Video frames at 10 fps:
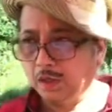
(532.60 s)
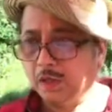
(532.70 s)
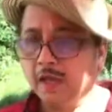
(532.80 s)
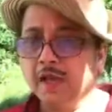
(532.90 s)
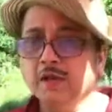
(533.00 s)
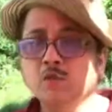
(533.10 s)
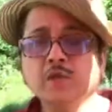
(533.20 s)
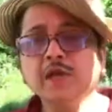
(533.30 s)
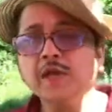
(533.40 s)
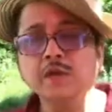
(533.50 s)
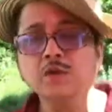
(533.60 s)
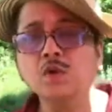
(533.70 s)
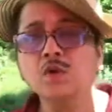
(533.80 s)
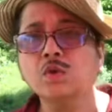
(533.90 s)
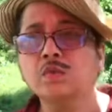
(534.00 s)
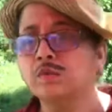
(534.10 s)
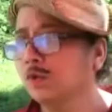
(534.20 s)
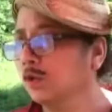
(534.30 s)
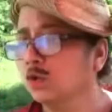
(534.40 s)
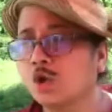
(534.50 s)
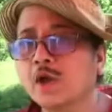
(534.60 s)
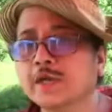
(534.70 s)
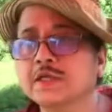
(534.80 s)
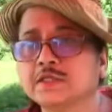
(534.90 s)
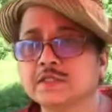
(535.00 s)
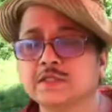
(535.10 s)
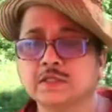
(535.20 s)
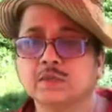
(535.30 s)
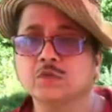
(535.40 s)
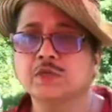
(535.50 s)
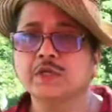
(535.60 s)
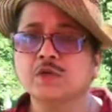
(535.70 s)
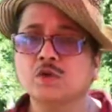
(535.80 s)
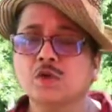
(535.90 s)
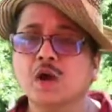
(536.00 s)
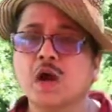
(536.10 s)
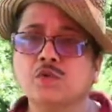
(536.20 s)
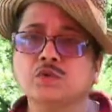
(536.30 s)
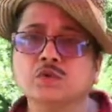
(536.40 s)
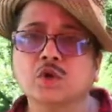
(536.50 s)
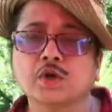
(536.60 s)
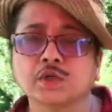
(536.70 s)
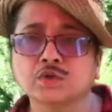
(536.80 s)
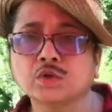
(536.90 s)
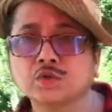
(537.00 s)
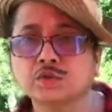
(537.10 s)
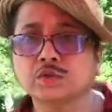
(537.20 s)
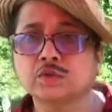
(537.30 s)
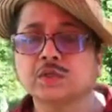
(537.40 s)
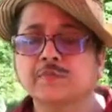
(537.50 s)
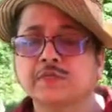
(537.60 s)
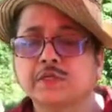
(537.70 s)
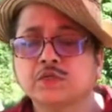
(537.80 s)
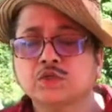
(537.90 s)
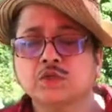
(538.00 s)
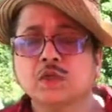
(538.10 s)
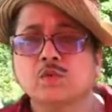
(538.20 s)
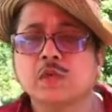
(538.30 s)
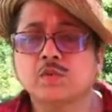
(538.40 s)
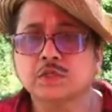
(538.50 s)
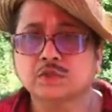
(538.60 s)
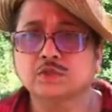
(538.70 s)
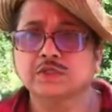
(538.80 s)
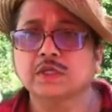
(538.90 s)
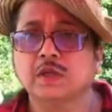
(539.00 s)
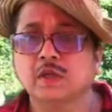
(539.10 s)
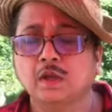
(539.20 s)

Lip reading: and we had no knocking system. We didn't know how to knock a door. So the traditional way was to say,